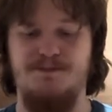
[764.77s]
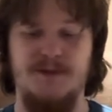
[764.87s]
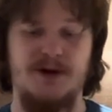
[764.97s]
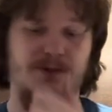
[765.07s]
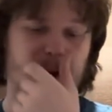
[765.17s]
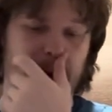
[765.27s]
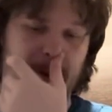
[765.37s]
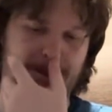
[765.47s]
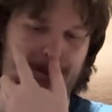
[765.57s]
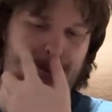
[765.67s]
as well,
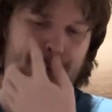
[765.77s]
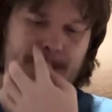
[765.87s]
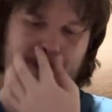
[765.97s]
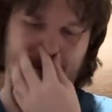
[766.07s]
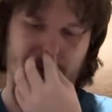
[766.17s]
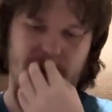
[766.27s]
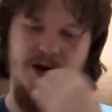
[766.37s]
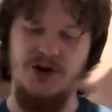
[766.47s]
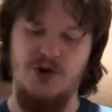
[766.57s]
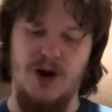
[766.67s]
a meta
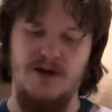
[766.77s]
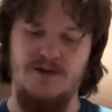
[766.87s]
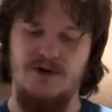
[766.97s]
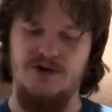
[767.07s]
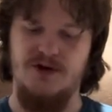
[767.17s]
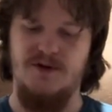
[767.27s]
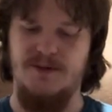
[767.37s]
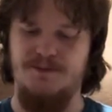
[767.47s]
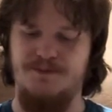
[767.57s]
UI version of it.